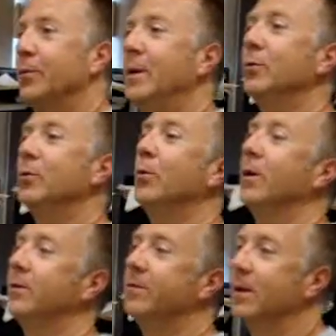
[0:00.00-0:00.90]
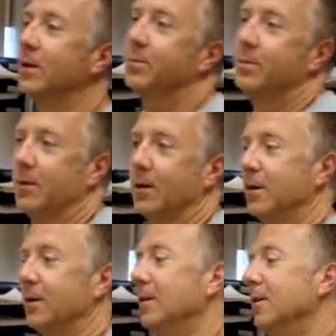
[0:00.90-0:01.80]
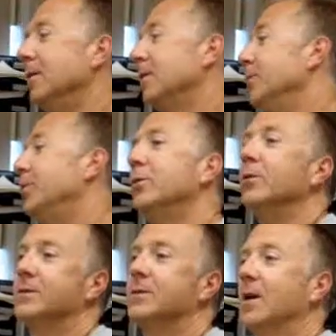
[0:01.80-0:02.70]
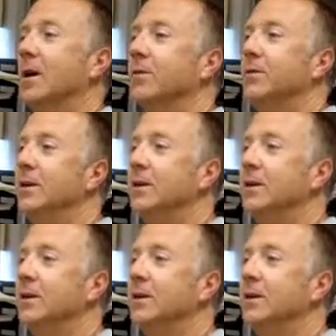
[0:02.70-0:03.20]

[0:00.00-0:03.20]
there are people who want to develop computers out of